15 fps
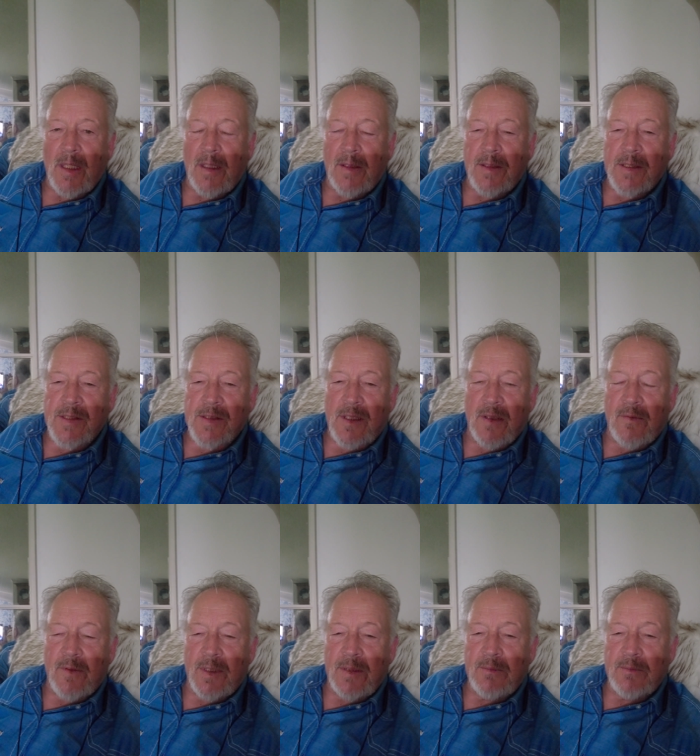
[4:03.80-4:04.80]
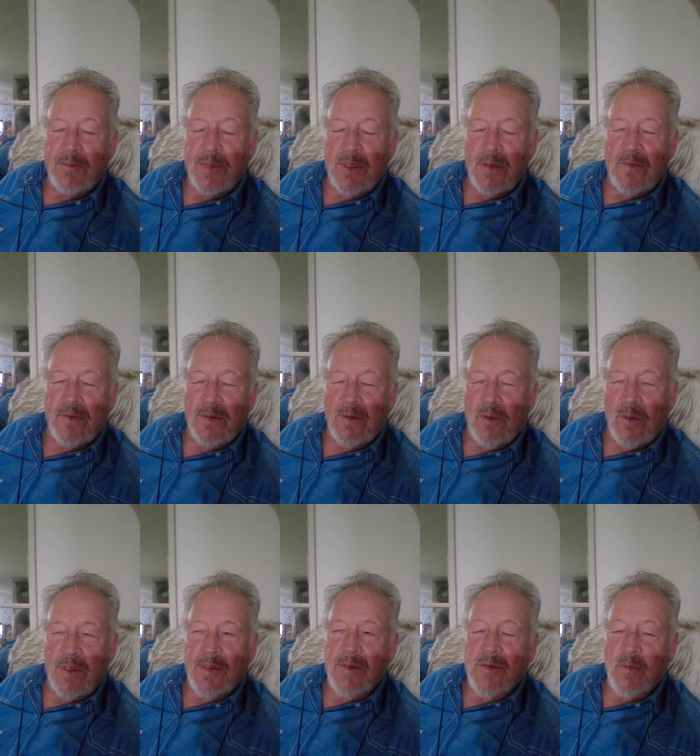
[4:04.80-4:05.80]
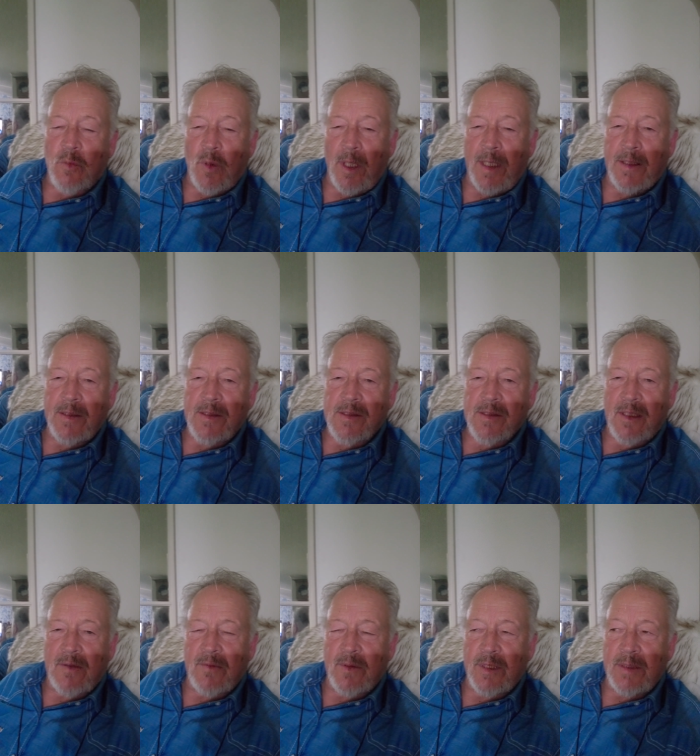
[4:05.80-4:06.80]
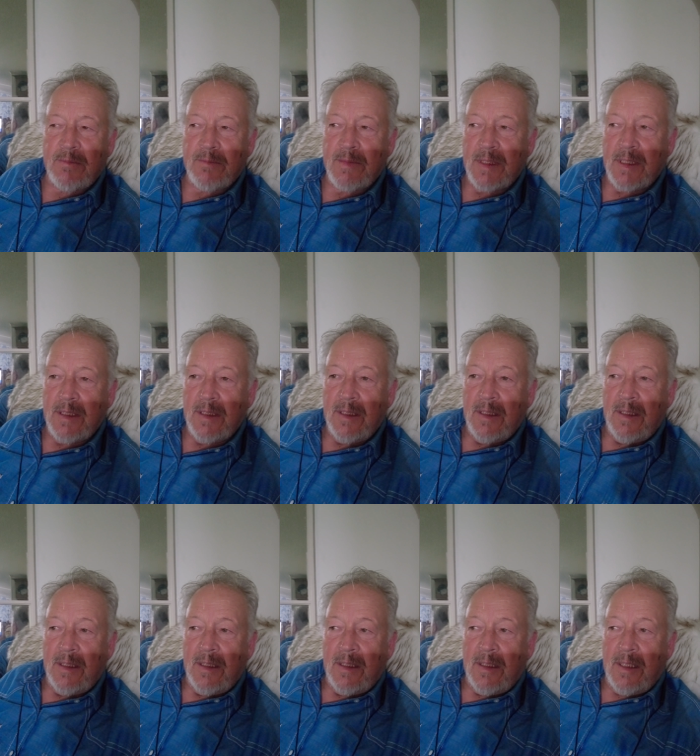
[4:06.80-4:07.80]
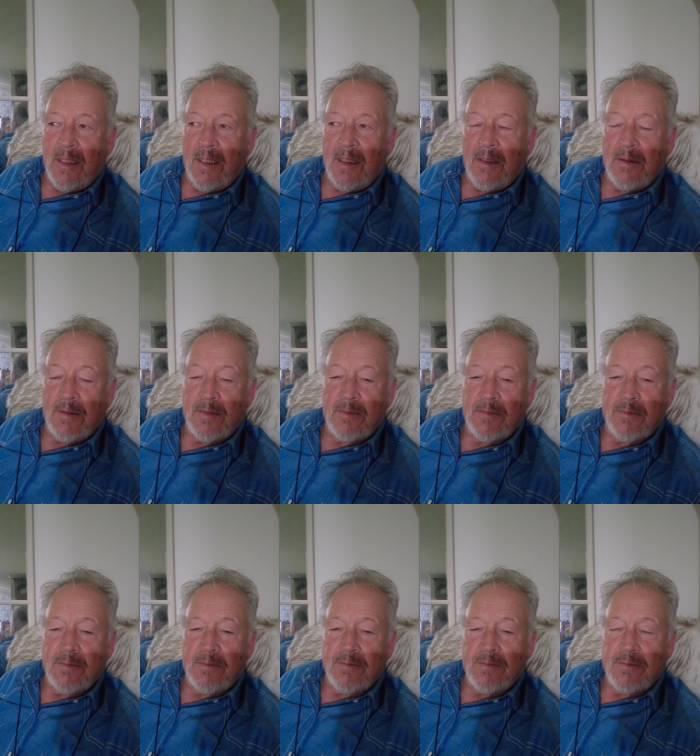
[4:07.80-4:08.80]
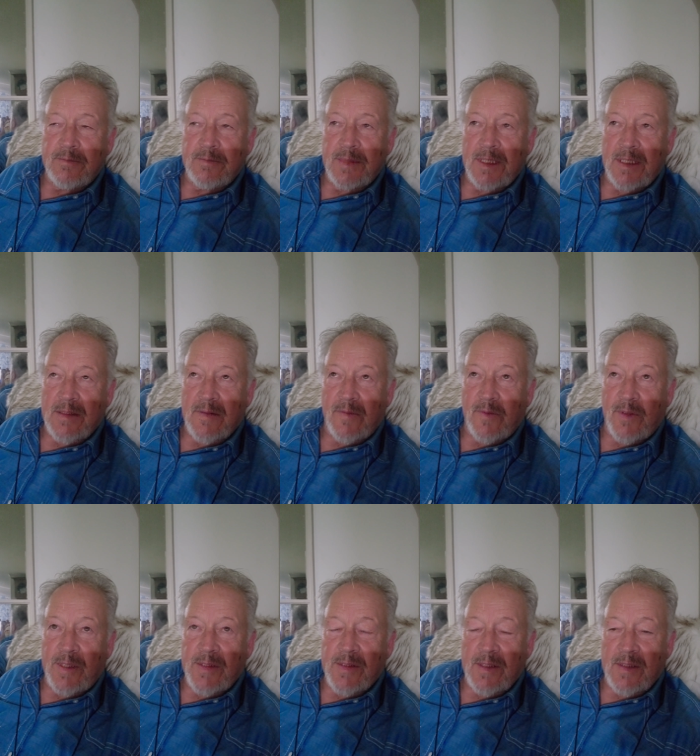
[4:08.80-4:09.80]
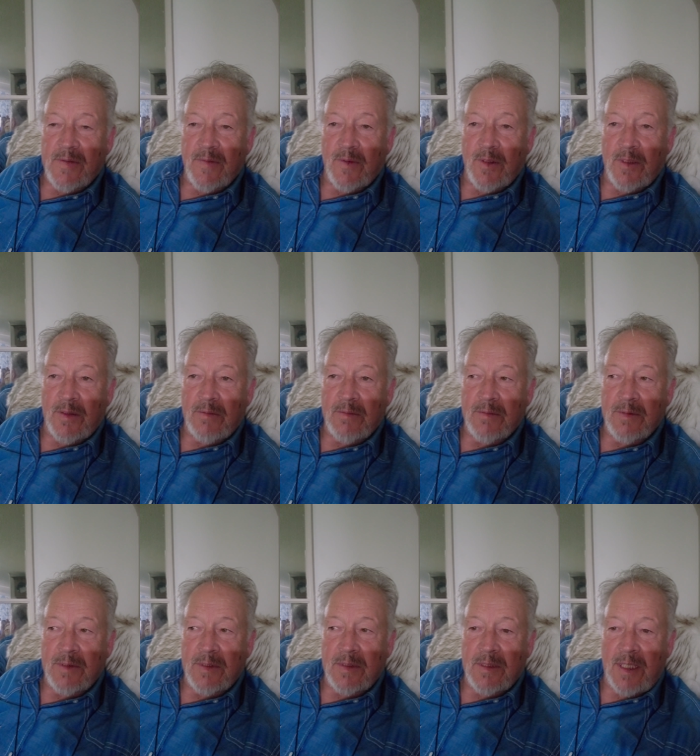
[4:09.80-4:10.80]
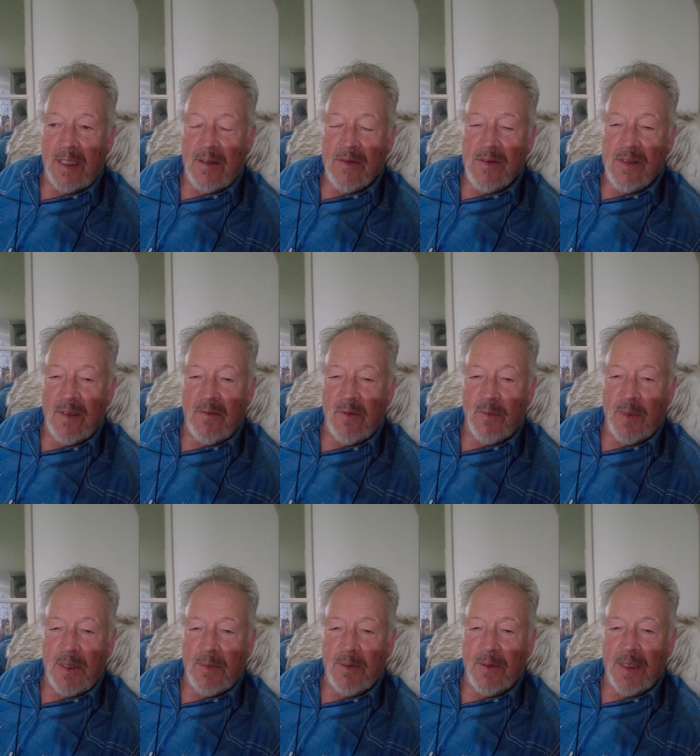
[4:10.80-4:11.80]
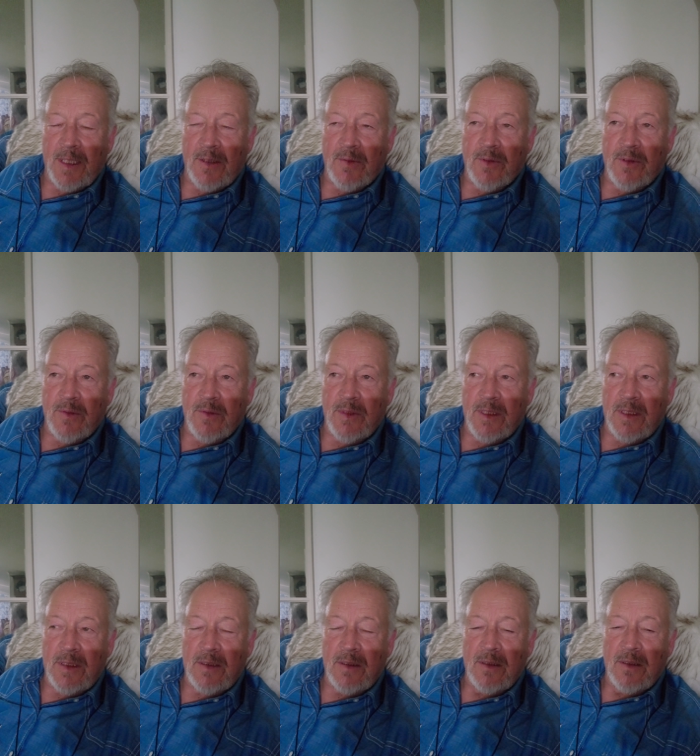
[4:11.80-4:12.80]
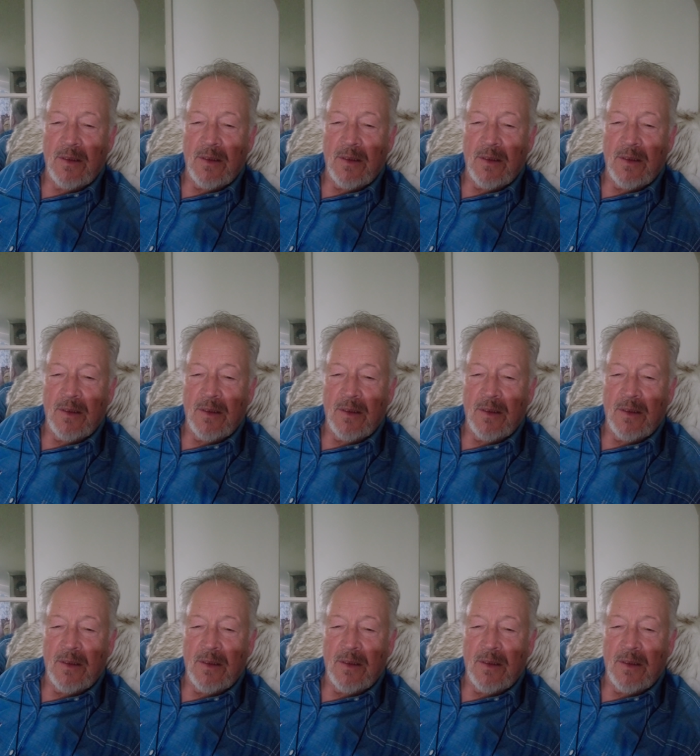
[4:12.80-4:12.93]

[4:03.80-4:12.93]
a Discovery, beautiful, gorgeous white Discovery. Uh, I think it's a 46 footer, taking several people down to the